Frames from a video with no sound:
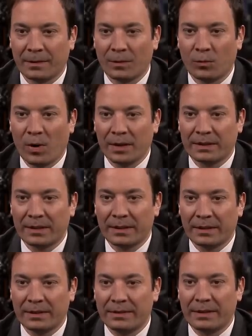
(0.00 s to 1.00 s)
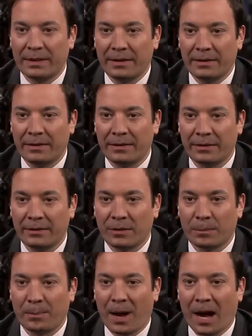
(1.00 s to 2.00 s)
What is in
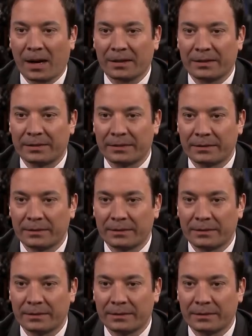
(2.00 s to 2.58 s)
your box?